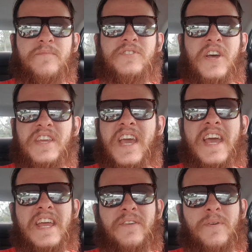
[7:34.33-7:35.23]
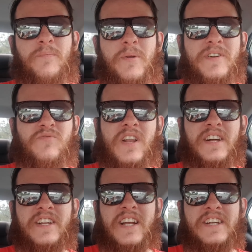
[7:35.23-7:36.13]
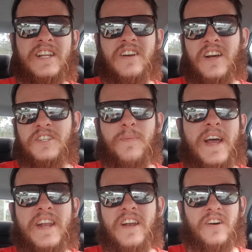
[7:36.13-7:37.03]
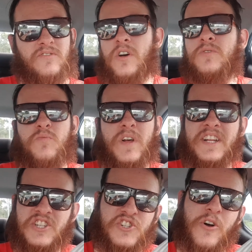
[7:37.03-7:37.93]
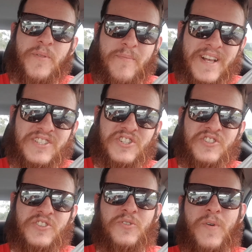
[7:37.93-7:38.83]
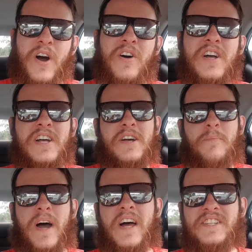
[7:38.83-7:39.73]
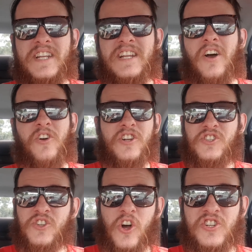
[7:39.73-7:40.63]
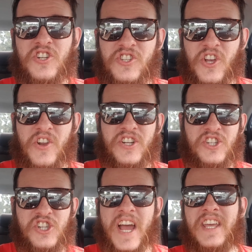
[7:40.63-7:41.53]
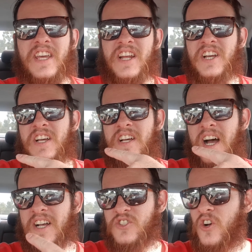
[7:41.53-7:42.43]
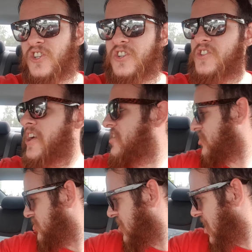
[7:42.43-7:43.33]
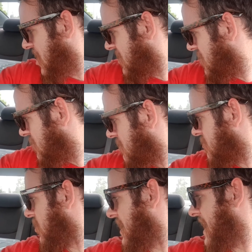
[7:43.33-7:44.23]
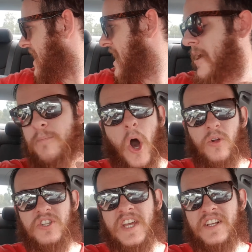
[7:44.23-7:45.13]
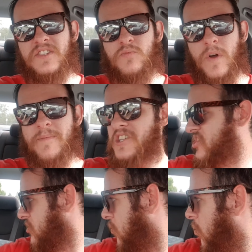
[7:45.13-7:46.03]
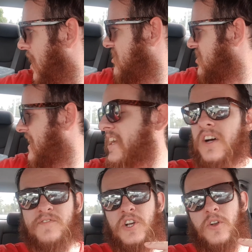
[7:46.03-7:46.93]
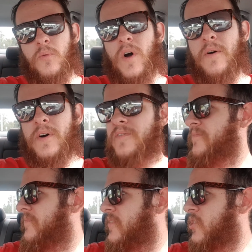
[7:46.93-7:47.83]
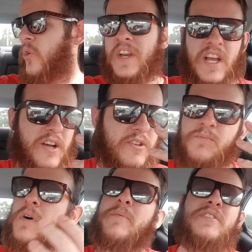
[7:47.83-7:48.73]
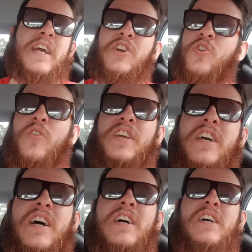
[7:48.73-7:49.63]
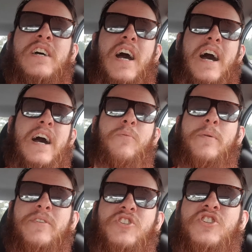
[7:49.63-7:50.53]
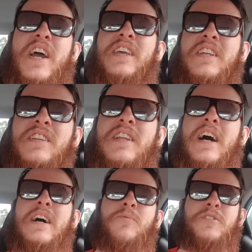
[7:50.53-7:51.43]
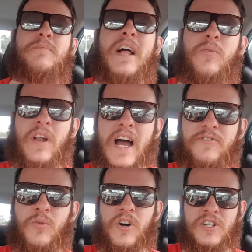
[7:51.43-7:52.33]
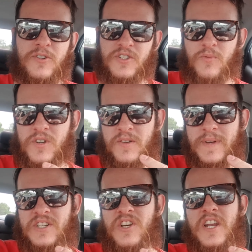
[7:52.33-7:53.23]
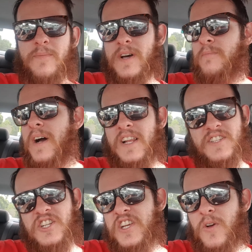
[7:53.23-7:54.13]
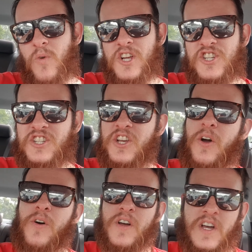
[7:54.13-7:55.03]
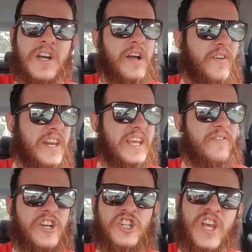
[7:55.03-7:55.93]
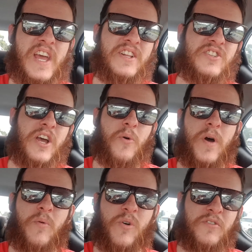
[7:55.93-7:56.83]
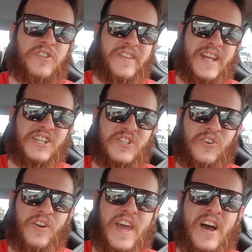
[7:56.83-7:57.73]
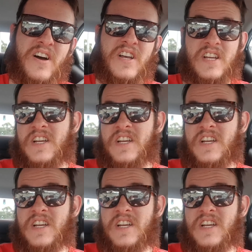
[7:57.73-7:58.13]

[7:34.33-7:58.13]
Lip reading: So yeah, he pretty much reluctantly did it. I explained it, and I was willing to show him the messages as well. But I did it. I got a Scotch and Soda jacket, Scotch and Soda shirt, got a Politics women's white jacket. I've sold a white one. Nautica, my mistake. Nautica women's jacket, which Marla will have to wash because it was a bit dirty, but Marla said she can wash it, so I'm going to give it a chance. So we're off to the next store now.